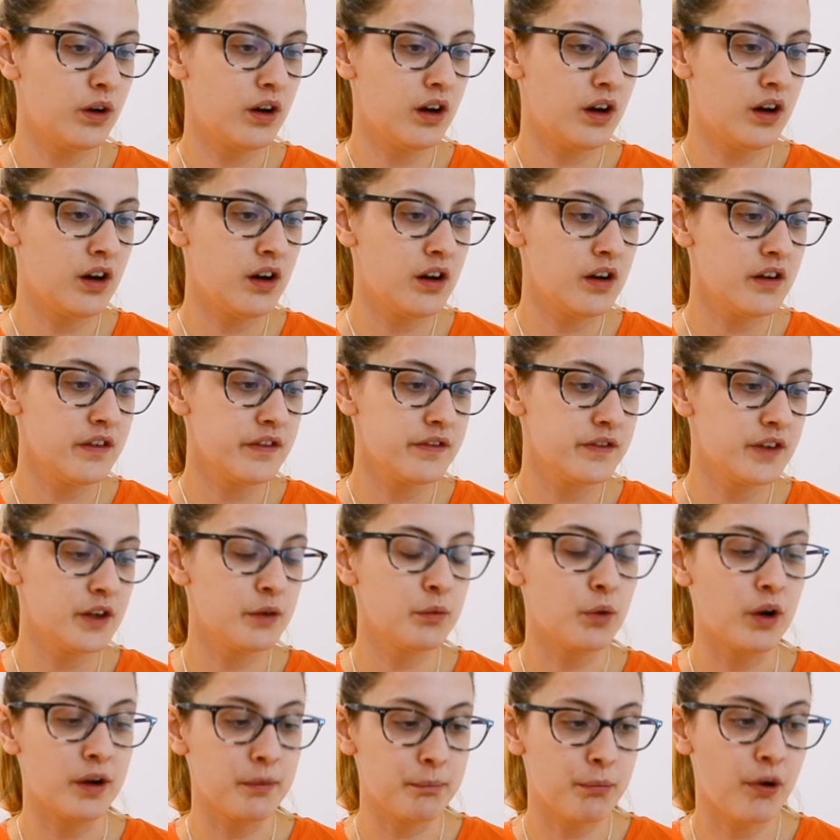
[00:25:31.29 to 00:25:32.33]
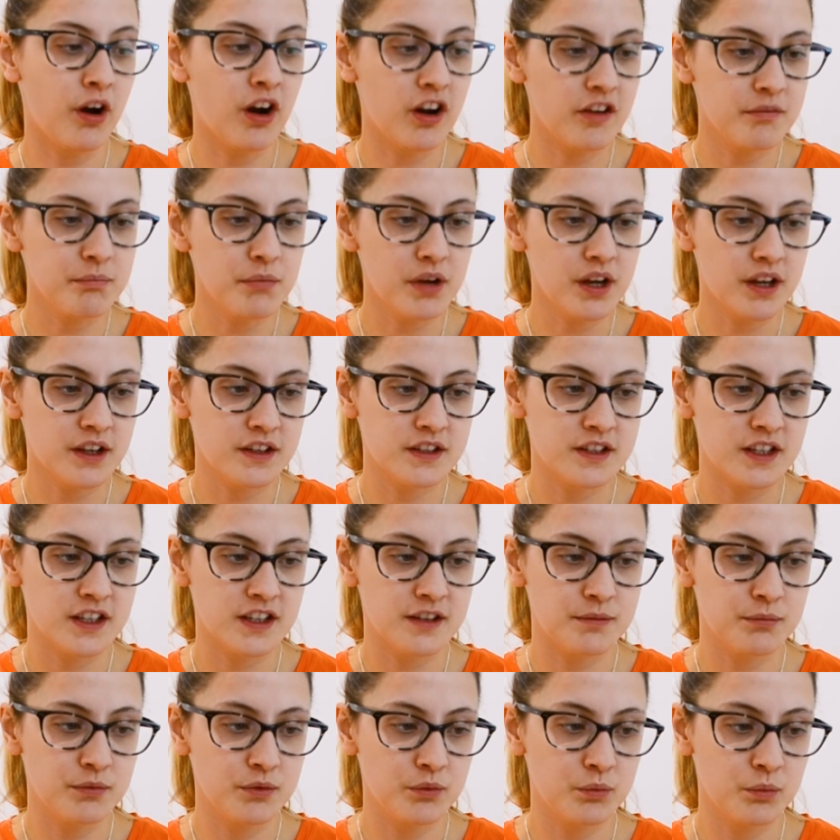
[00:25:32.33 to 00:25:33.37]
part of my
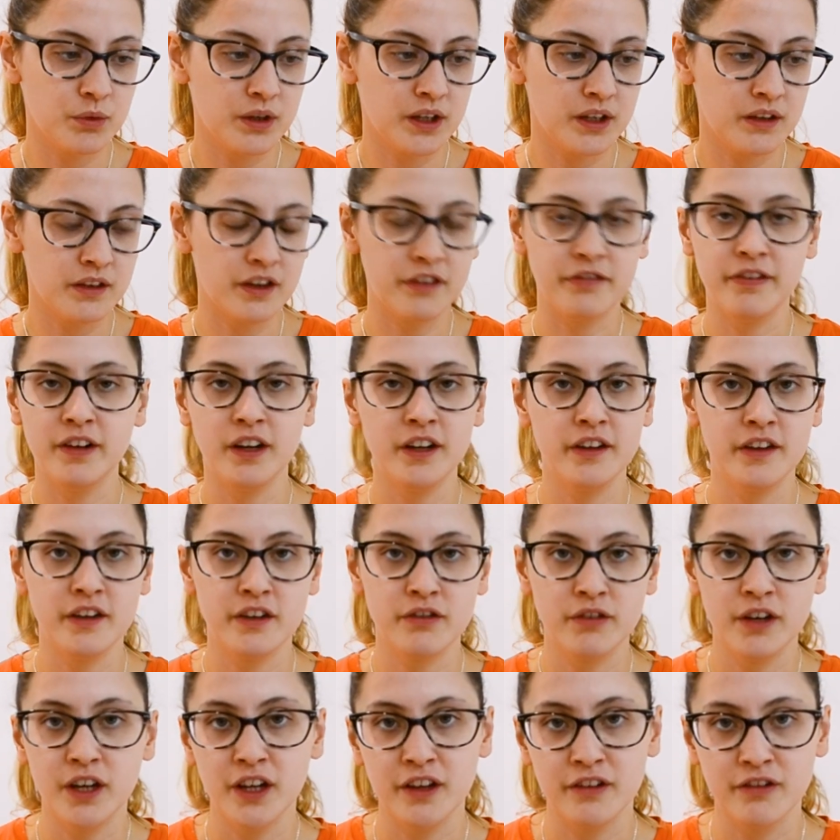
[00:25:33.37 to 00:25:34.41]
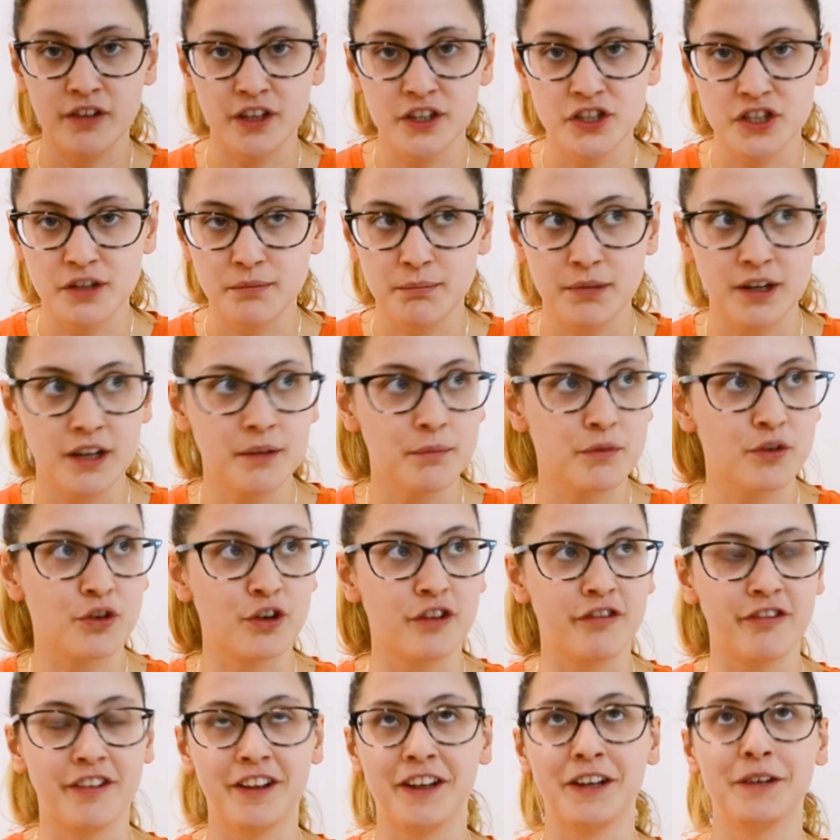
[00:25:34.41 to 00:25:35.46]
assessment with, I feel like this video is really jumpy, I'm sorry
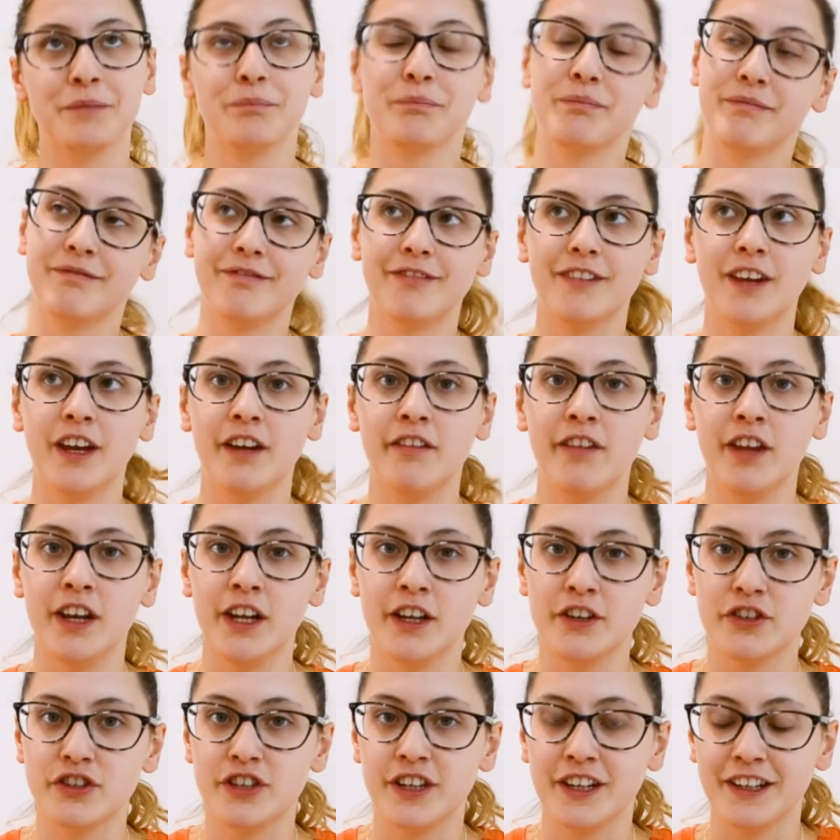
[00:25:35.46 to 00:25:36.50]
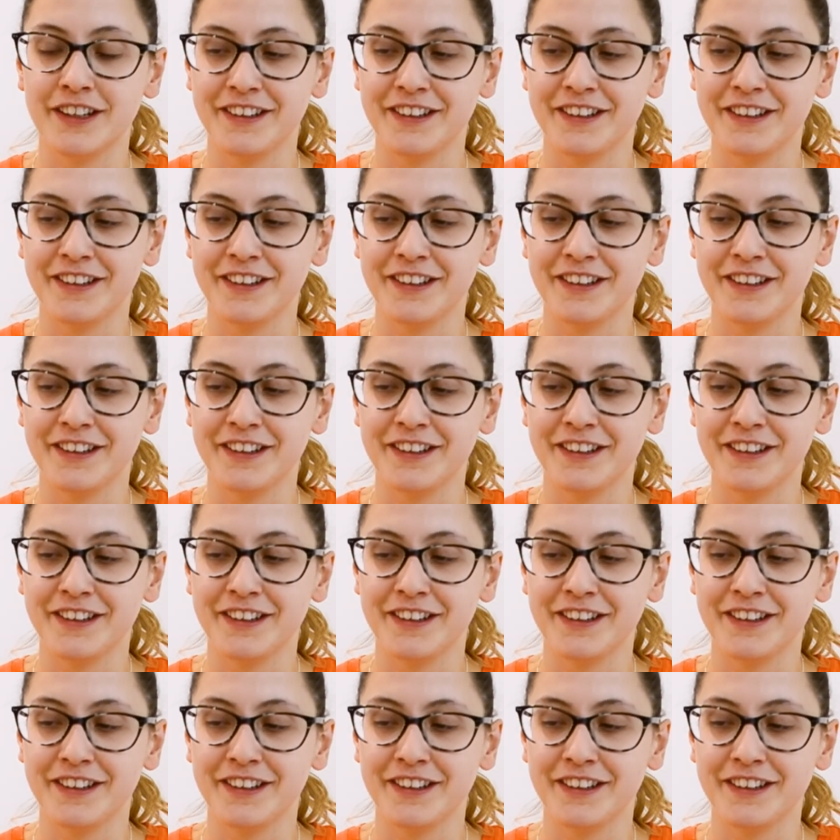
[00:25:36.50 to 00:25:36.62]
for that, I have ADHD.